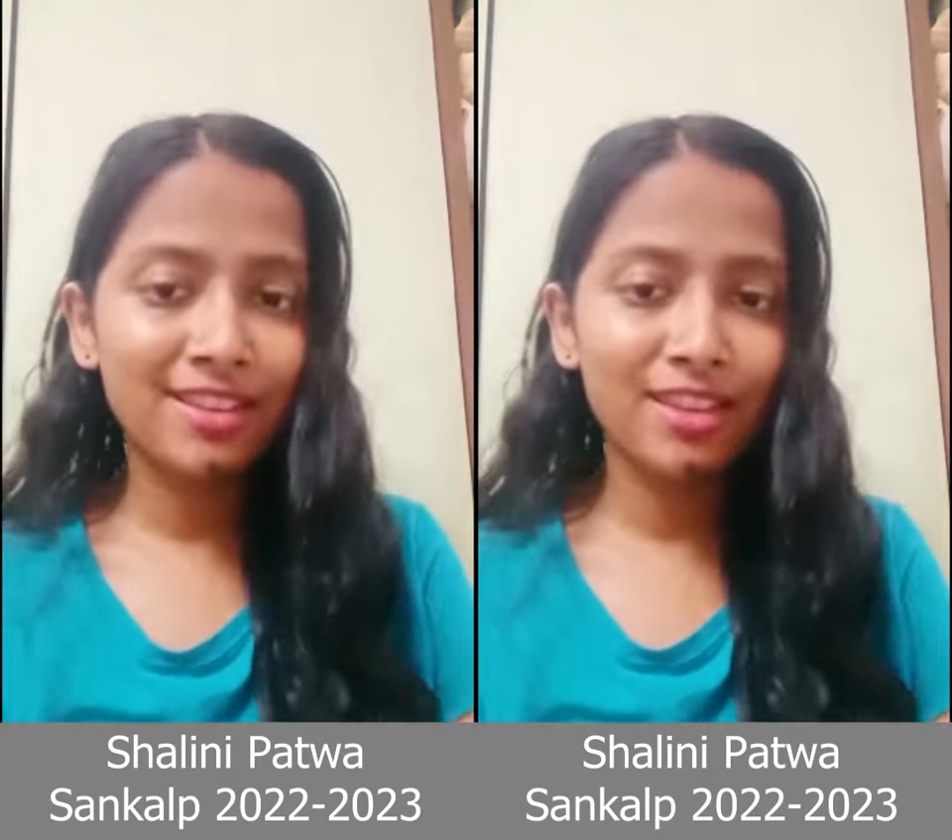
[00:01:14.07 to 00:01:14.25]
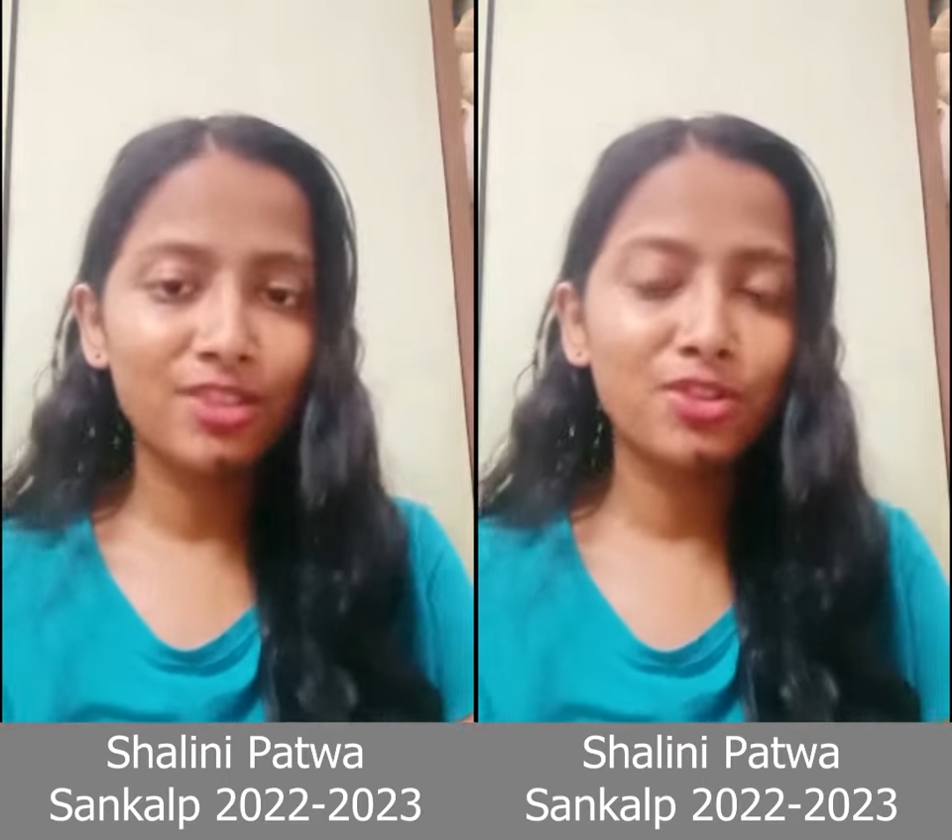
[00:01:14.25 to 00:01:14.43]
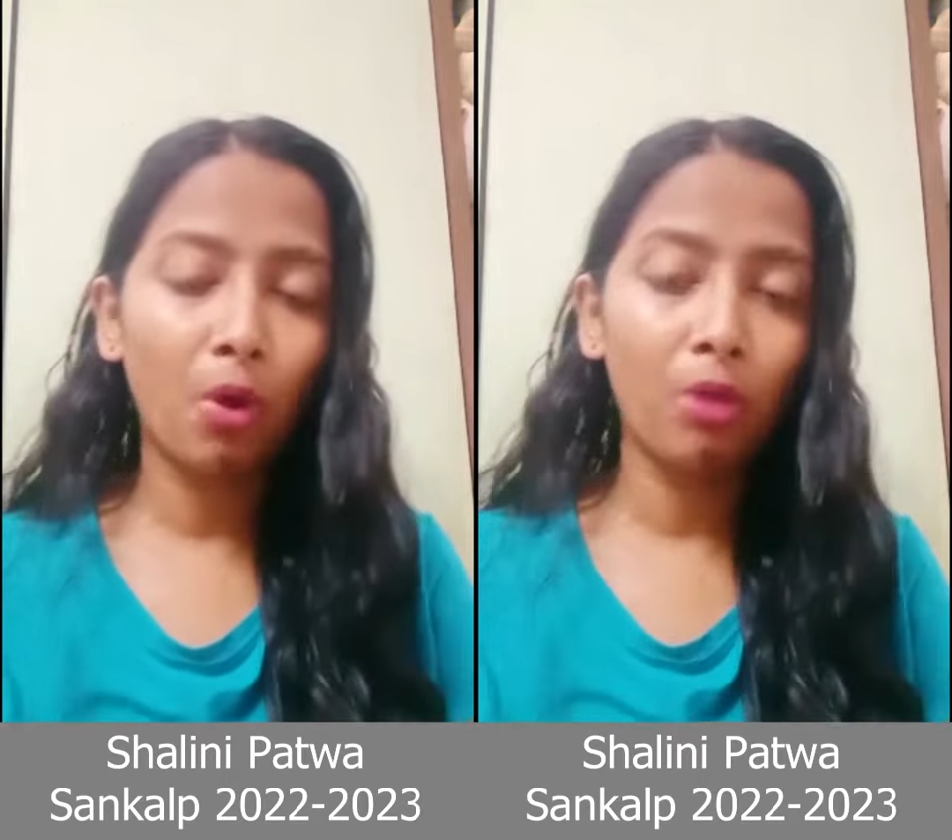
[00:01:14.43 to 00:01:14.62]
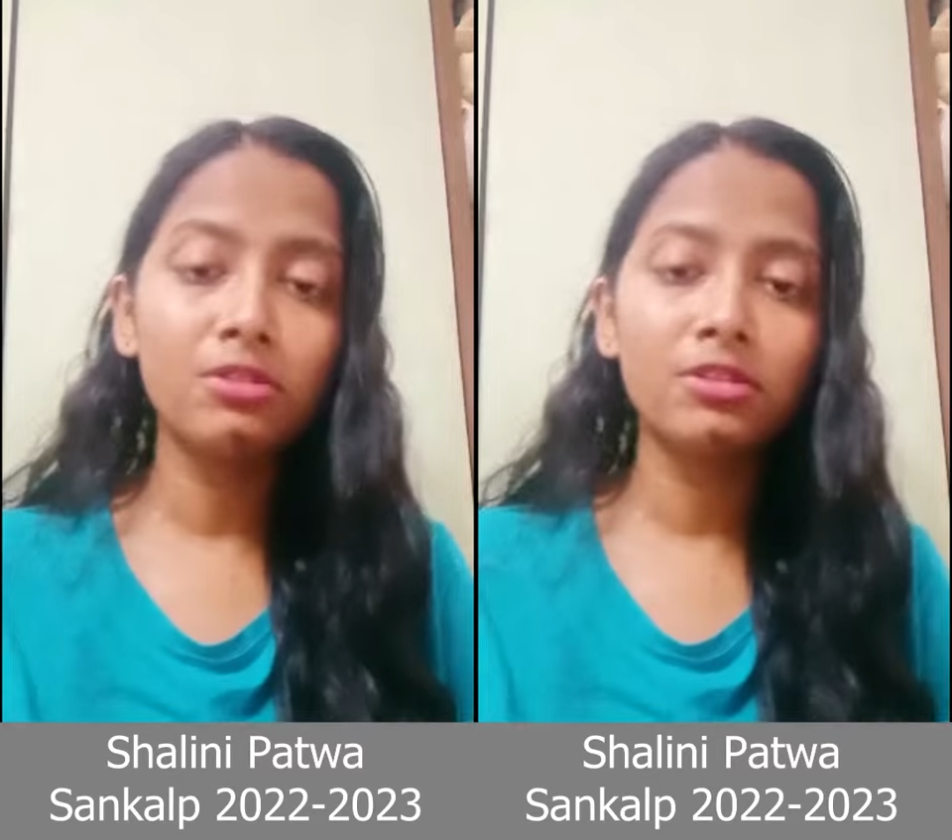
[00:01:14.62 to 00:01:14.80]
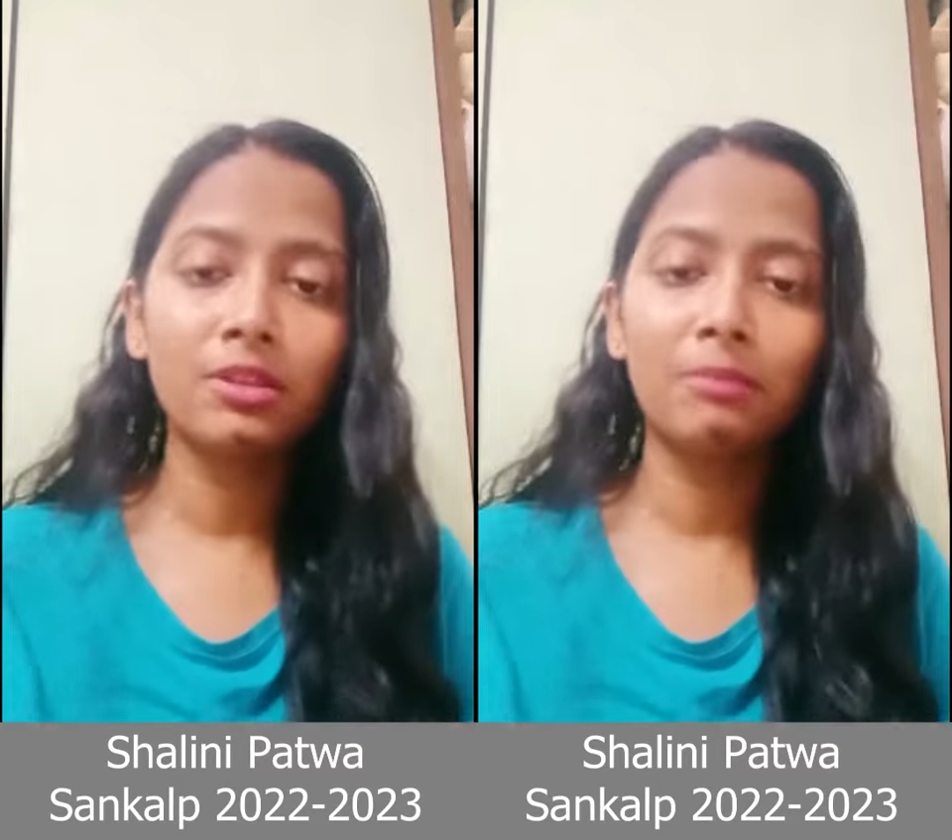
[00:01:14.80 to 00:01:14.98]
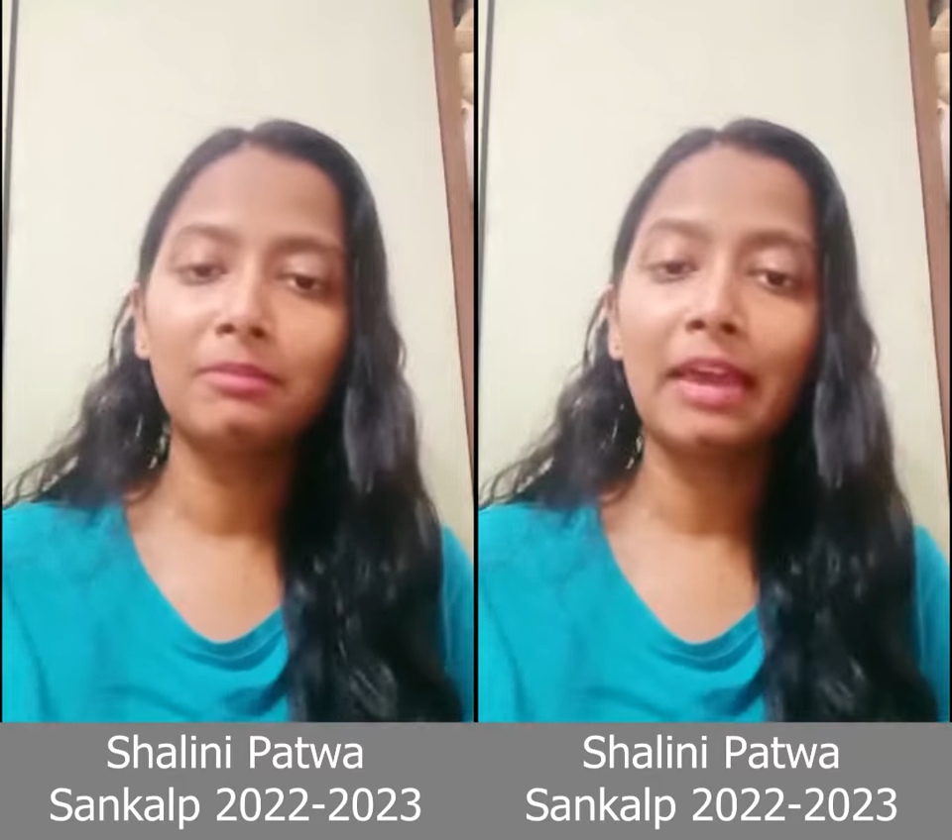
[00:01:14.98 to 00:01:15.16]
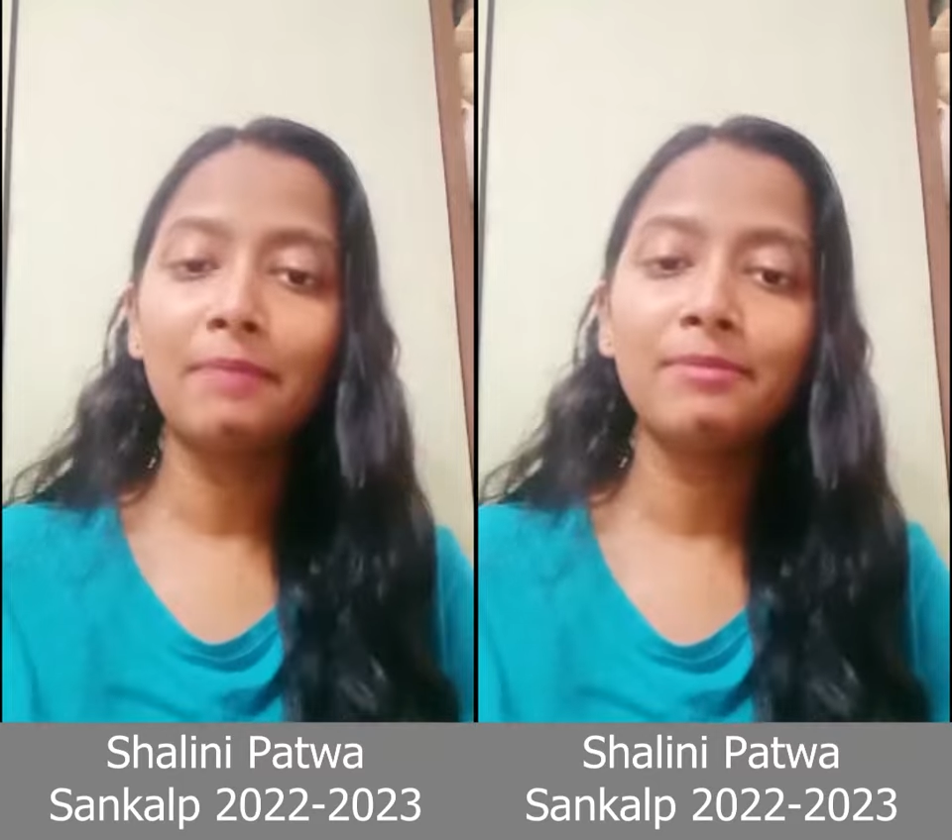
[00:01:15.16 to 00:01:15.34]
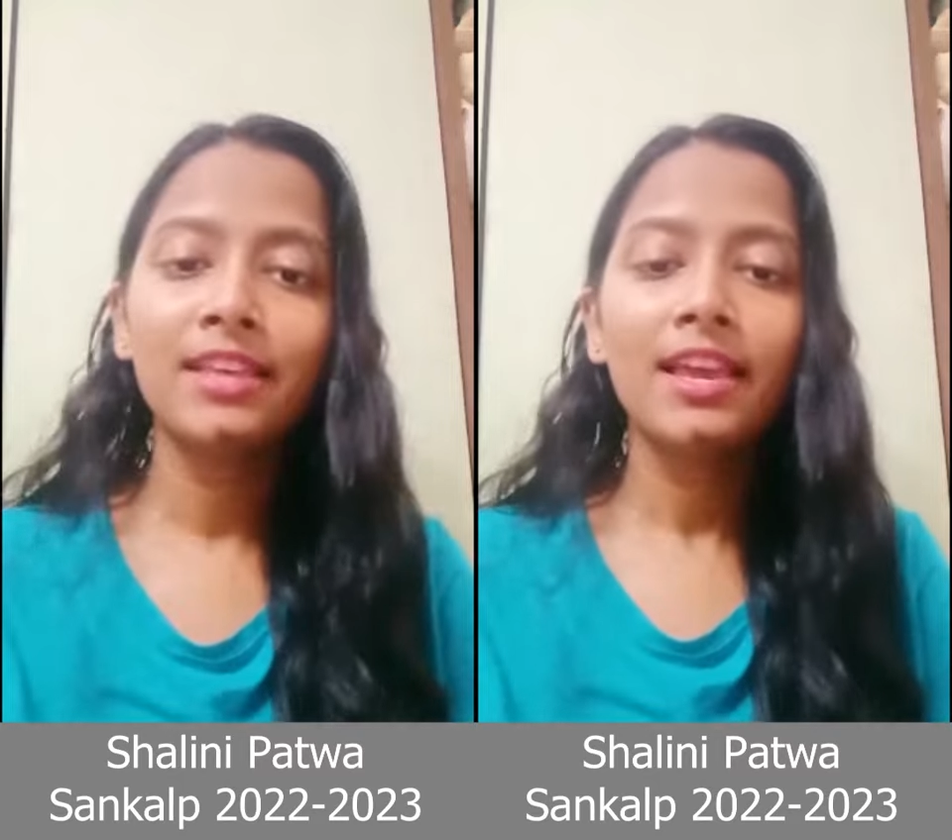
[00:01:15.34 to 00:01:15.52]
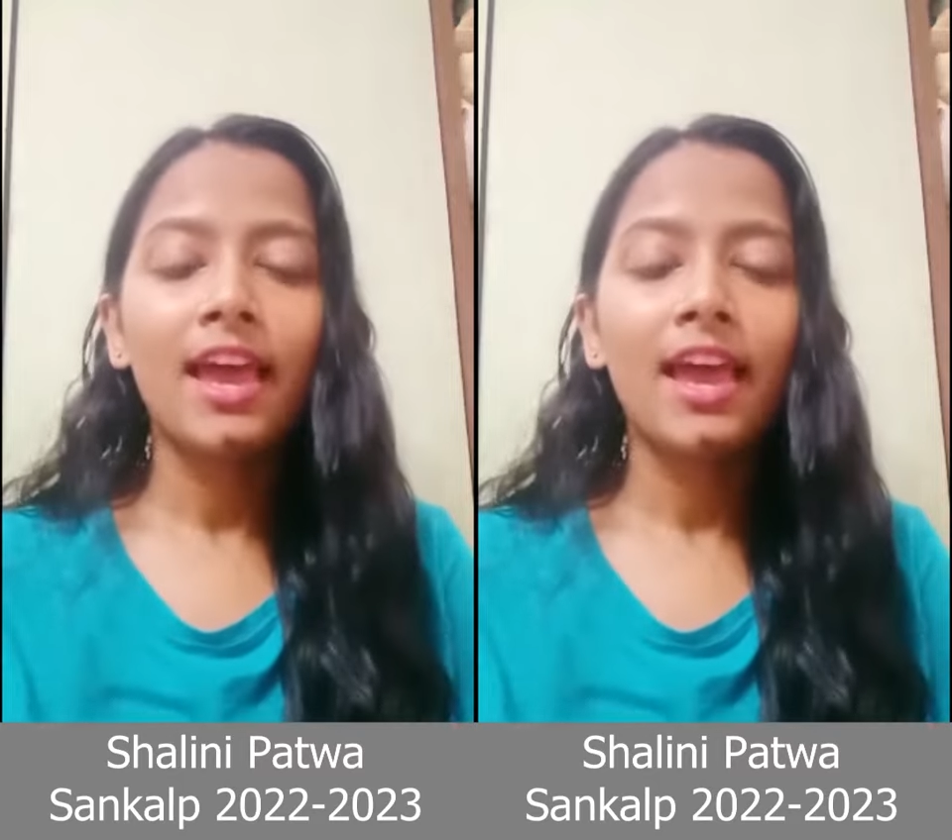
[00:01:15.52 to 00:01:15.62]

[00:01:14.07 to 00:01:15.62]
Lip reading: tests also sometimes.